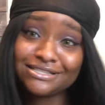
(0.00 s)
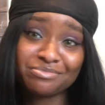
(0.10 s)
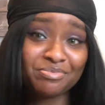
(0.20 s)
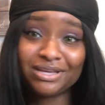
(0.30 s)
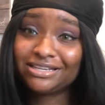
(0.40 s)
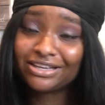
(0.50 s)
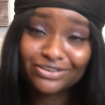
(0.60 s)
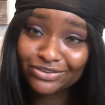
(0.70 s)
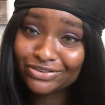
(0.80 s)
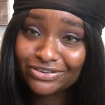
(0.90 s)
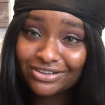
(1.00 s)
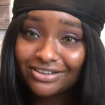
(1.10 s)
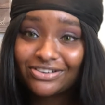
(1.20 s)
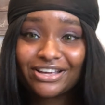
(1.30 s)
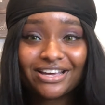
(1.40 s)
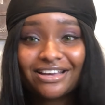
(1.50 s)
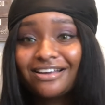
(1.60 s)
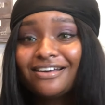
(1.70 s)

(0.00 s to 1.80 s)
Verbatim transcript: I'm a bandana girl, okay?